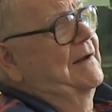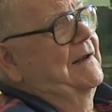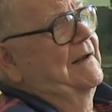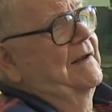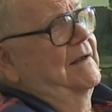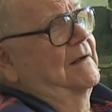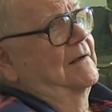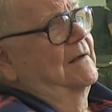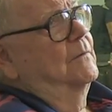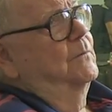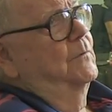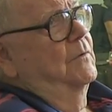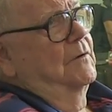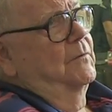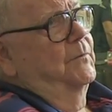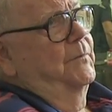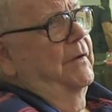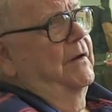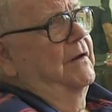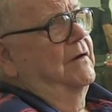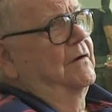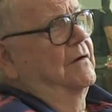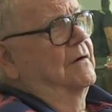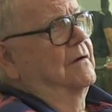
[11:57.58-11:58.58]
my humble
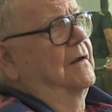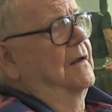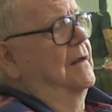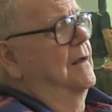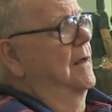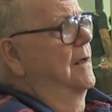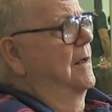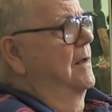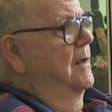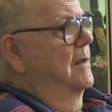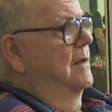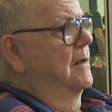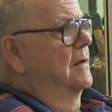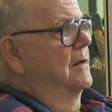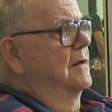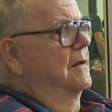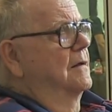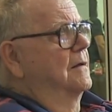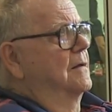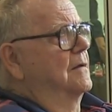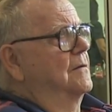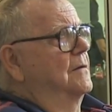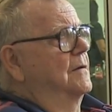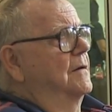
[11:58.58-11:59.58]
opinion,
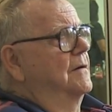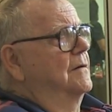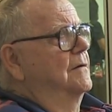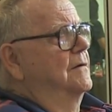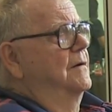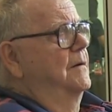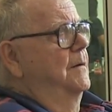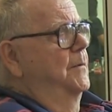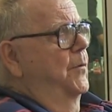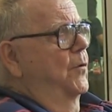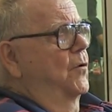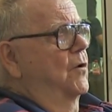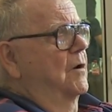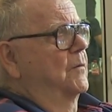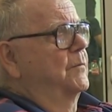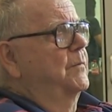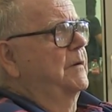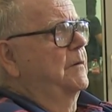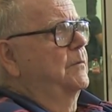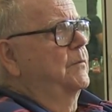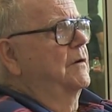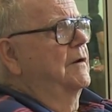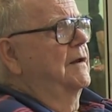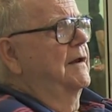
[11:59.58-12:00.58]
the Tea Party
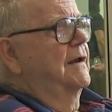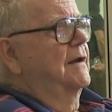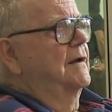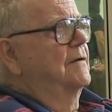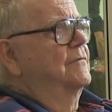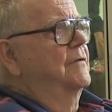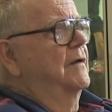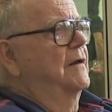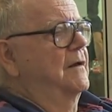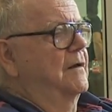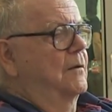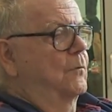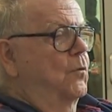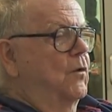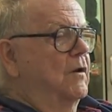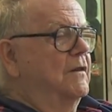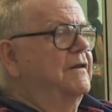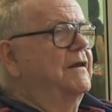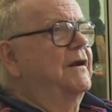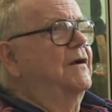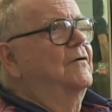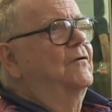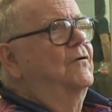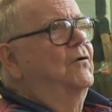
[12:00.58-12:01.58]
people have.
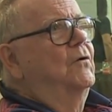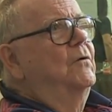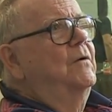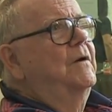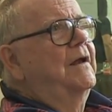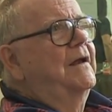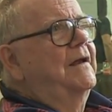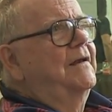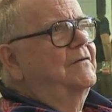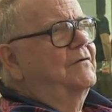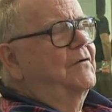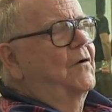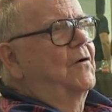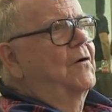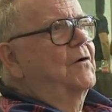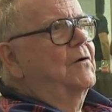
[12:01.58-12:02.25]
What they're doing is